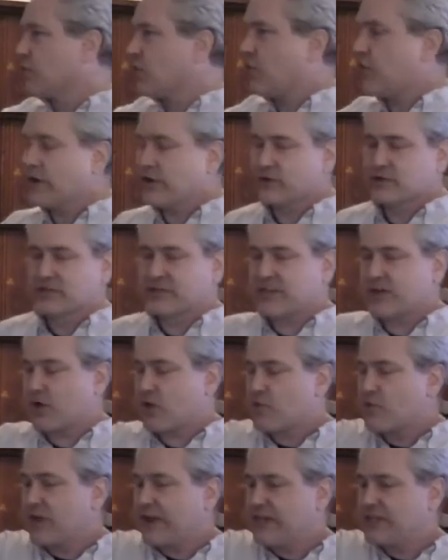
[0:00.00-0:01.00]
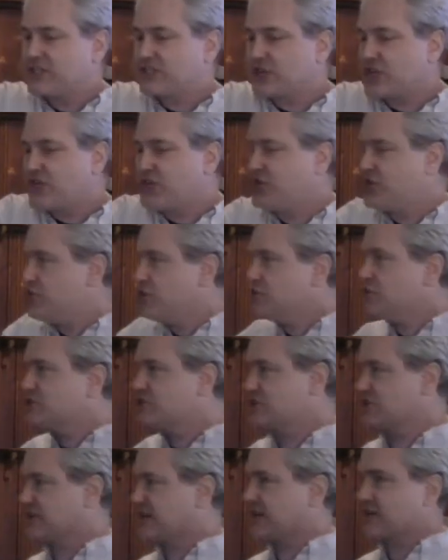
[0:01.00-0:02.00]
lawyers that arranged a huge
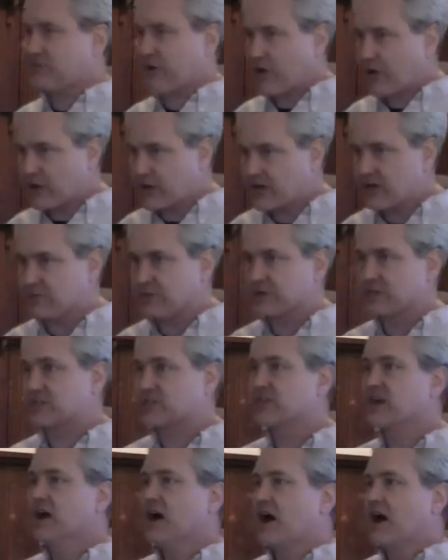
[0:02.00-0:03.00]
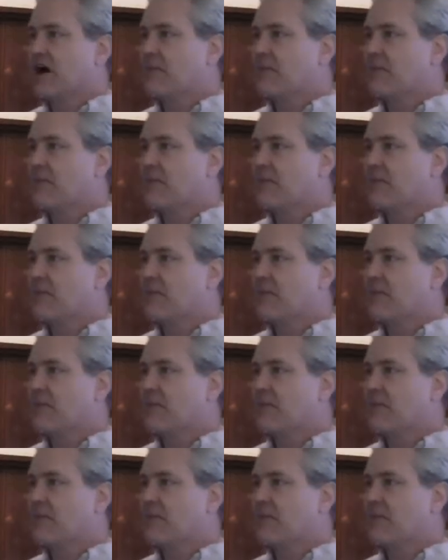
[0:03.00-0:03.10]
set of arguments